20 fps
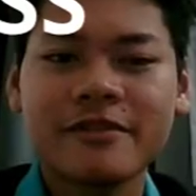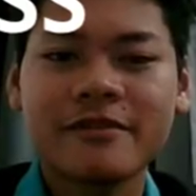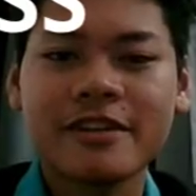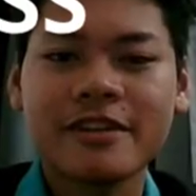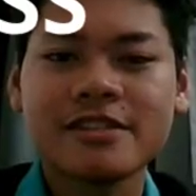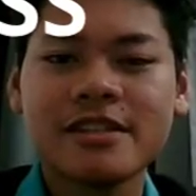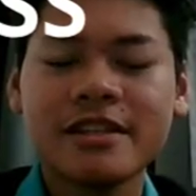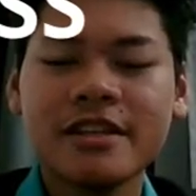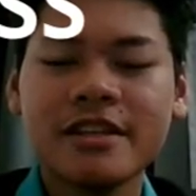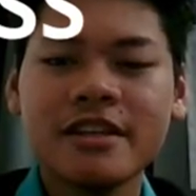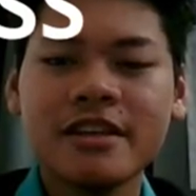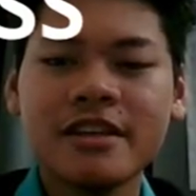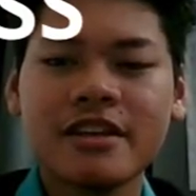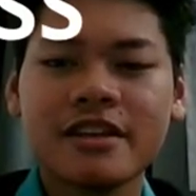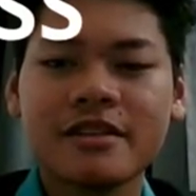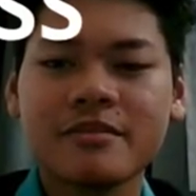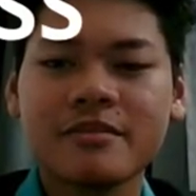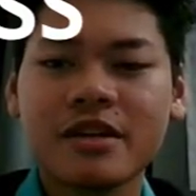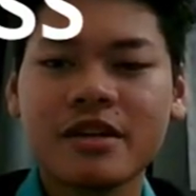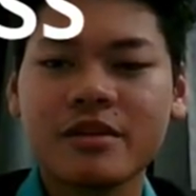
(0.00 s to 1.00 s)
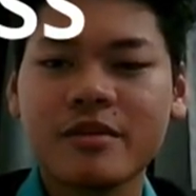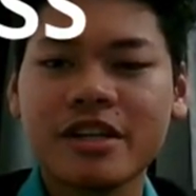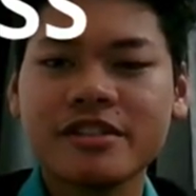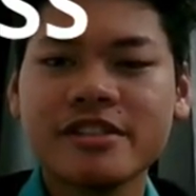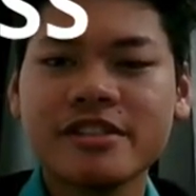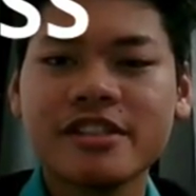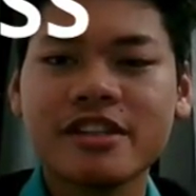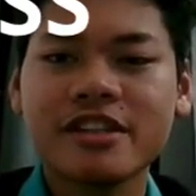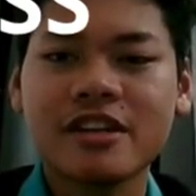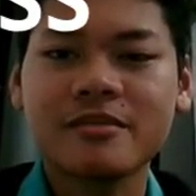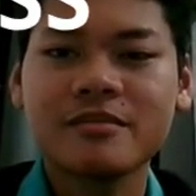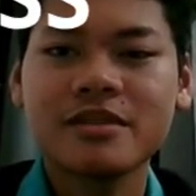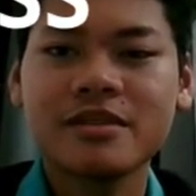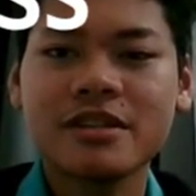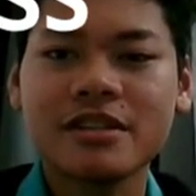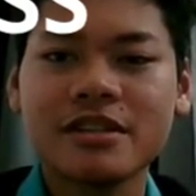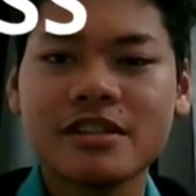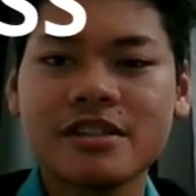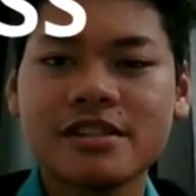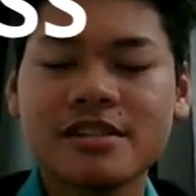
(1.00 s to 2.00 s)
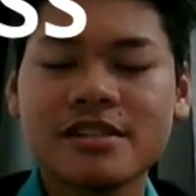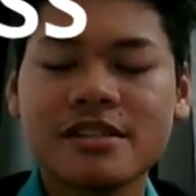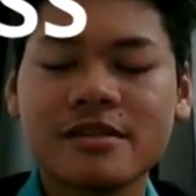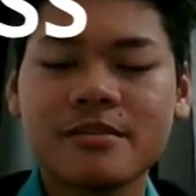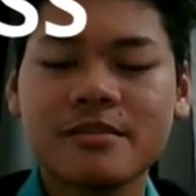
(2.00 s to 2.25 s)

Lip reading: Fazli and my metric number is